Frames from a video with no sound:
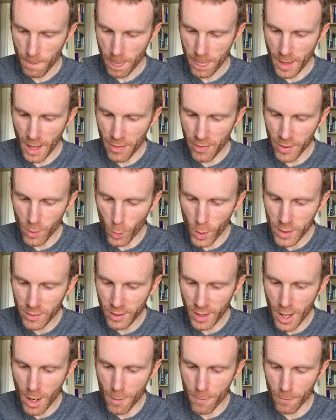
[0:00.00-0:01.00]
And they went
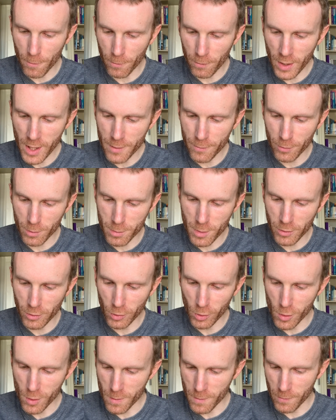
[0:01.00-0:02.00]
out and fled from the
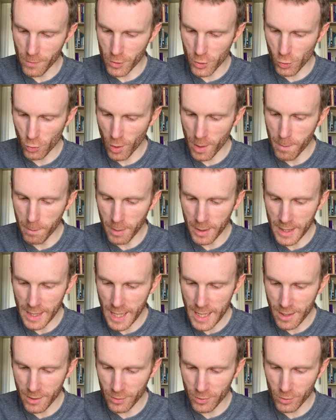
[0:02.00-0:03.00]
tomb, for trembling
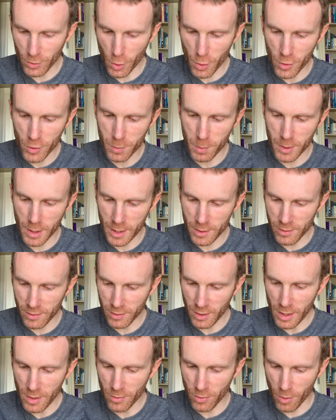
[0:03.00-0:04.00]
and astonishment had
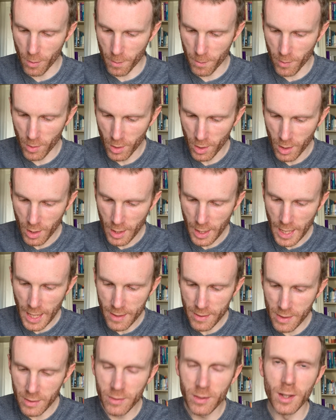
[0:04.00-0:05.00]
seized them. And
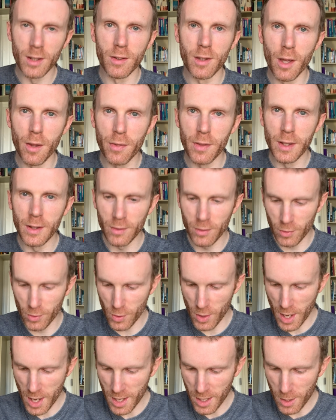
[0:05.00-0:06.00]
they said nothing
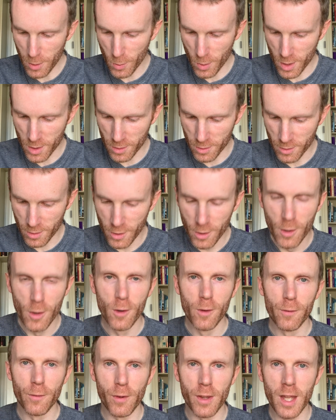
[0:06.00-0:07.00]
to anyone,
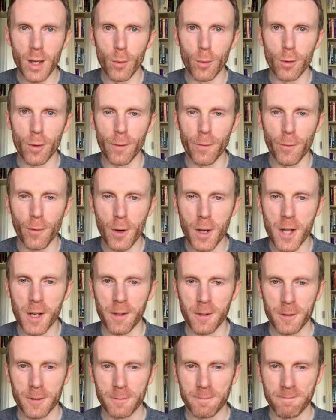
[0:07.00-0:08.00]
for they were afraid.
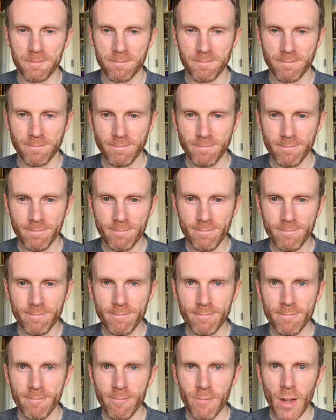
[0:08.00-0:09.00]

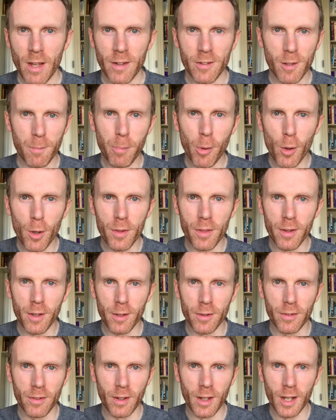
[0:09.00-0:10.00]
It's important
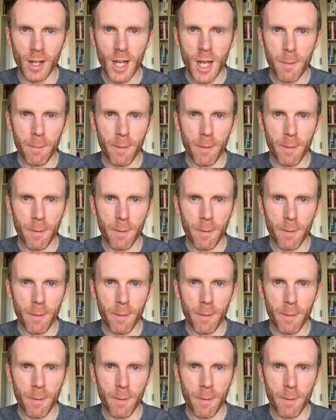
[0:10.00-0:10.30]
that